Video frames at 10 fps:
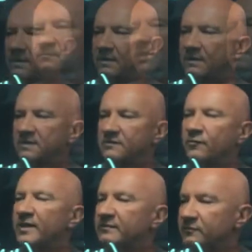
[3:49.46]
That's a
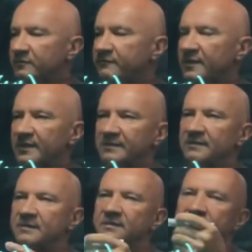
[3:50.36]
way to define
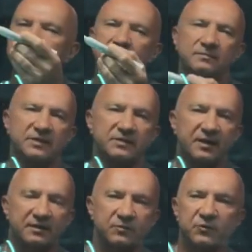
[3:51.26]
a
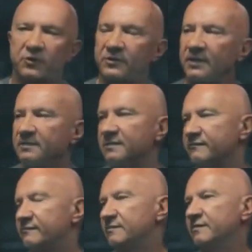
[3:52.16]
scalar product
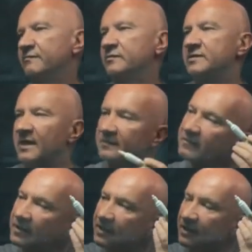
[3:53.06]
if you start
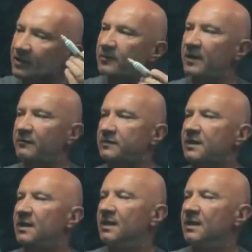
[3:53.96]
thinking about